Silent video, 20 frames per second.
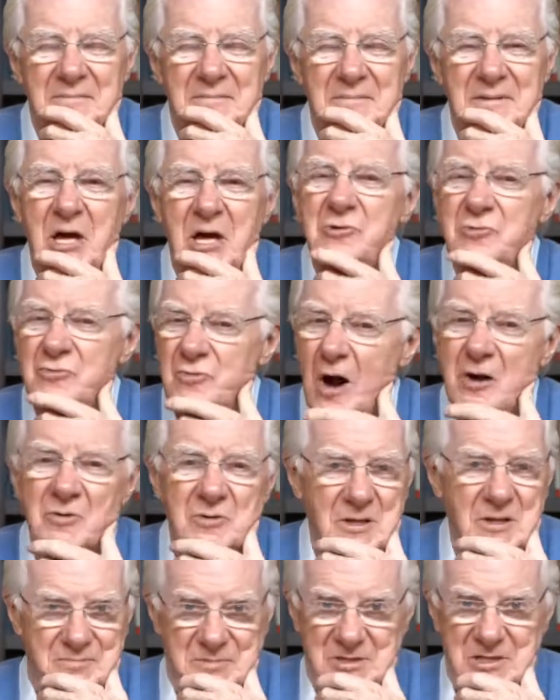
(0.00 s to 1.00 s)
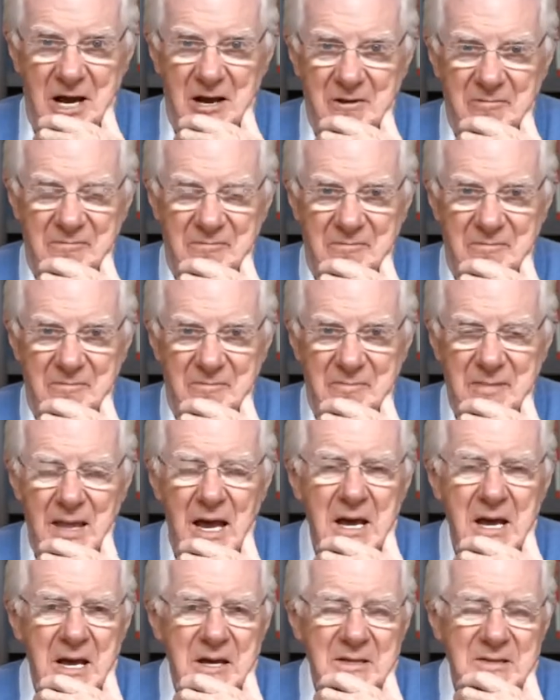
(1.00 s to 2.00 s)
They drug themselves.
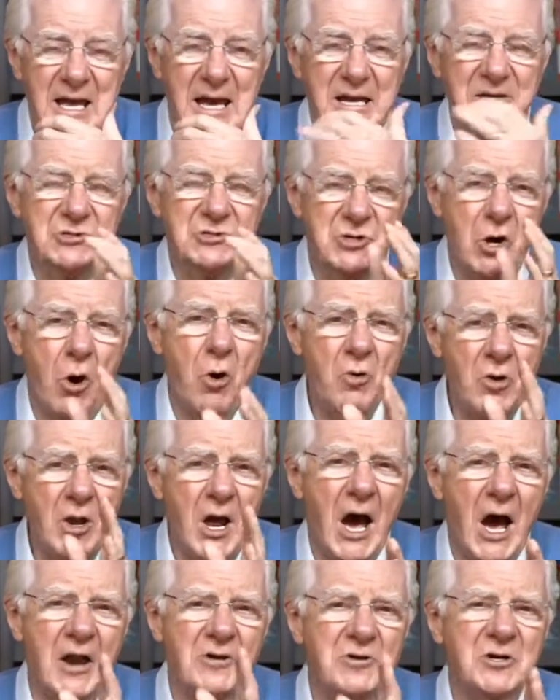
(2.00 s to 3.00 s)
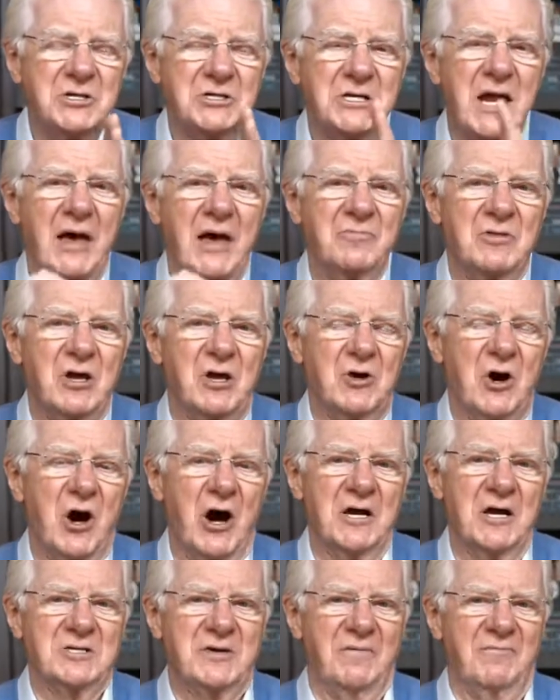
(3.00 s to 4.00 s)
They don't understand the
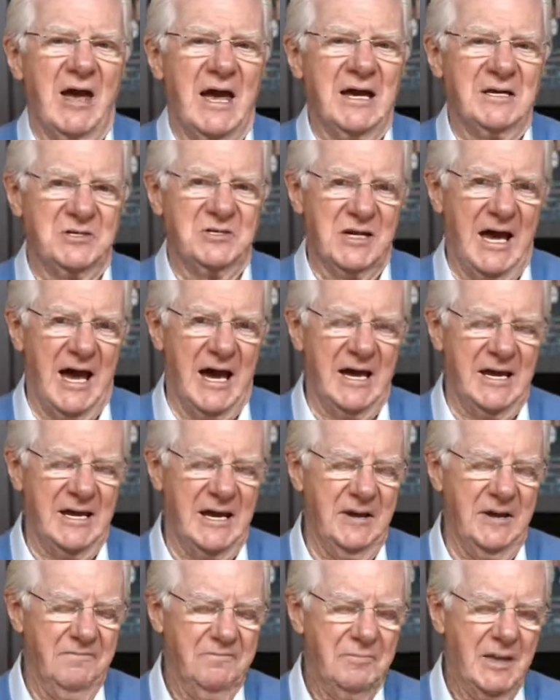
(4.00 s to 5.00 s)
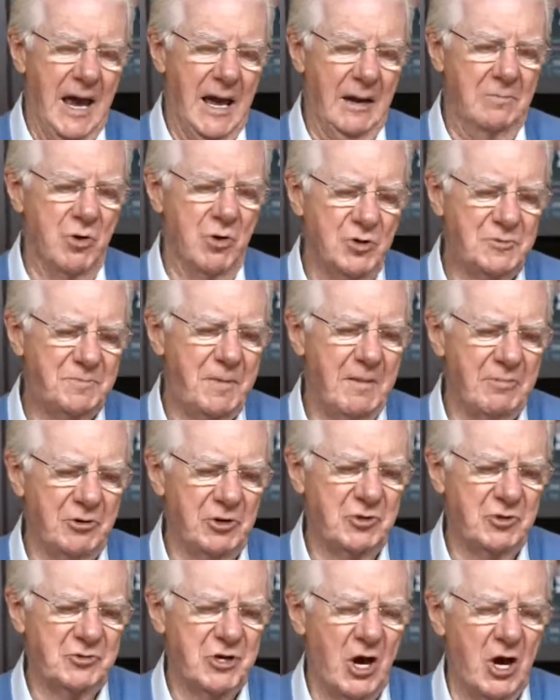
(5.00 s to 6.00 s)
cause of anxiety, and most people
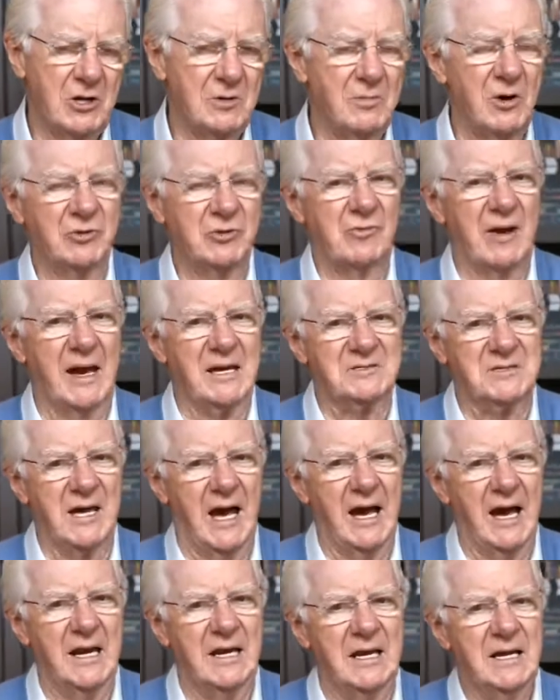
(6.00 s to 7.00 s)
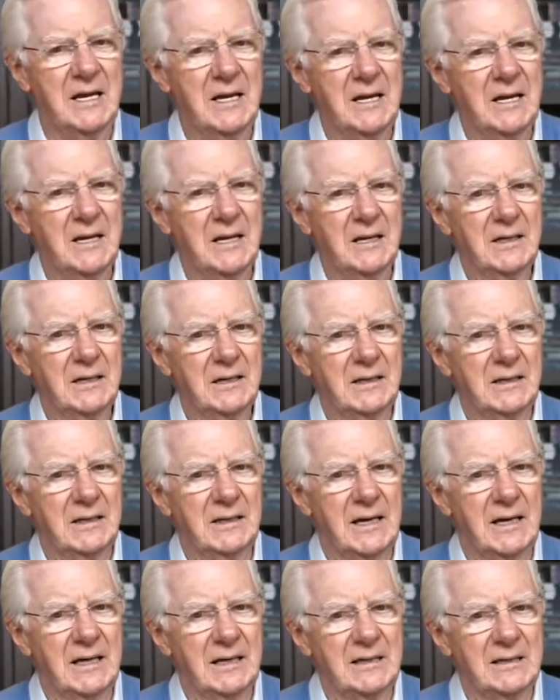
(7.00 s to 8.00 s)
don't talk about their anxiety.
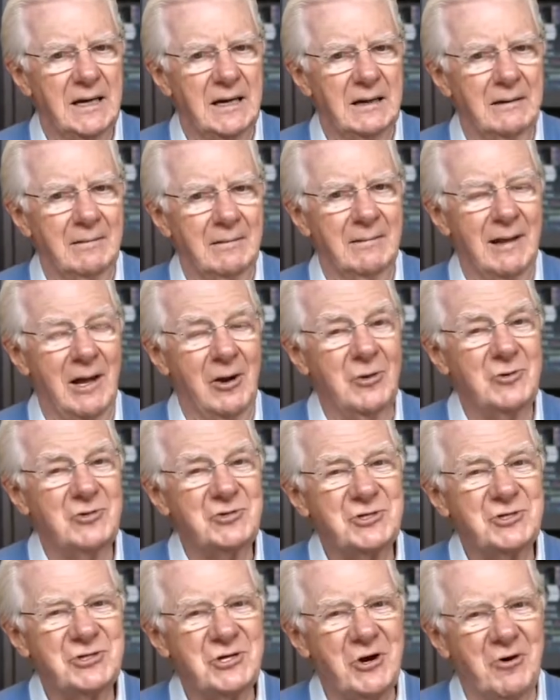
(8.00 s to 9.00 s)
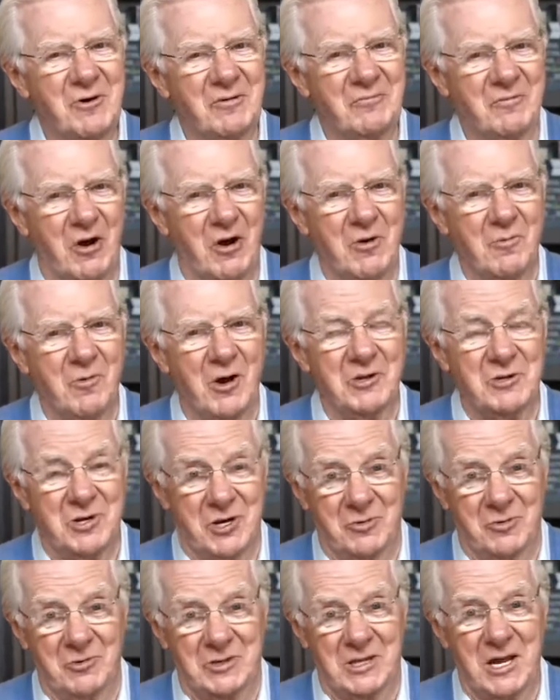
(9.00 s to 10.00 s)
They don't show it very well. Do you
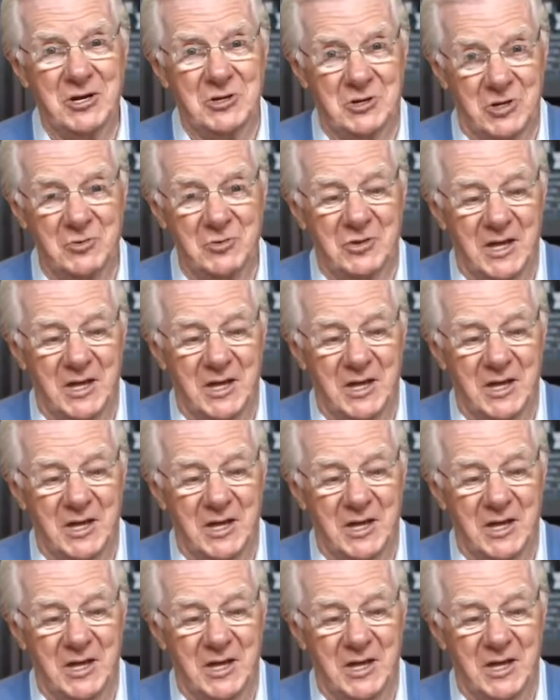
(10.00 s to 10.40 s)
know what they do?